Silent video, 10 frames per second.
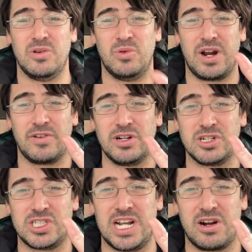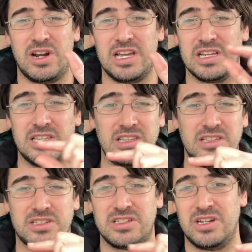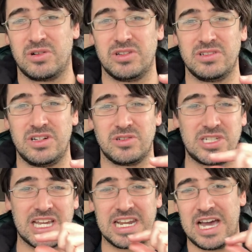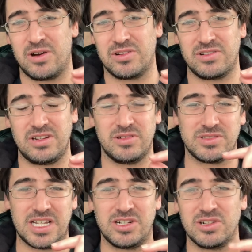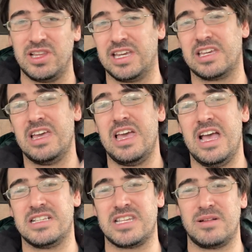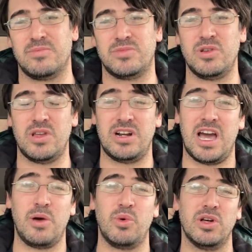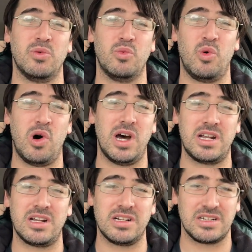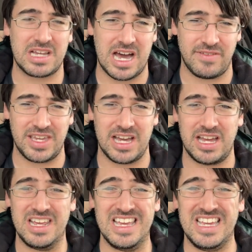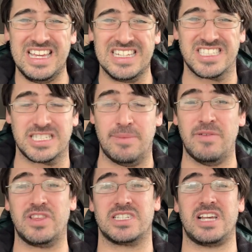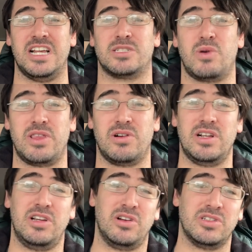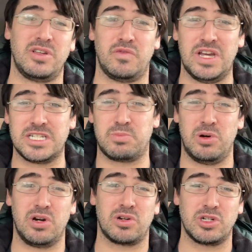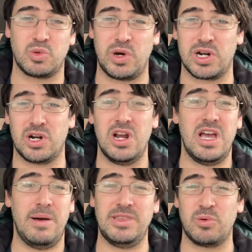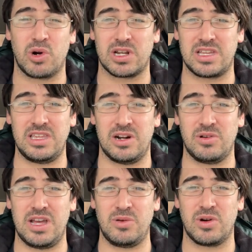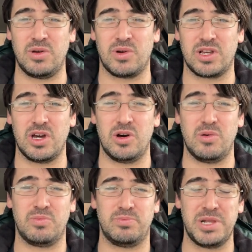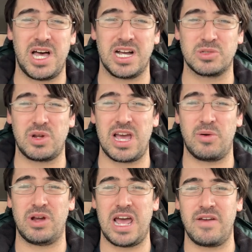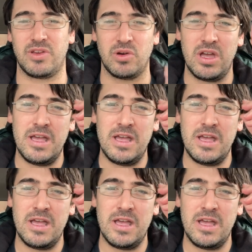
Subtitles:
whatever you're sharing, check it out, send your link and send them to there. Now, one caveat is some of the sites, whether you're using Facebook or Twitter, I mean, they work, anywhere you want to go, blogs, what have you.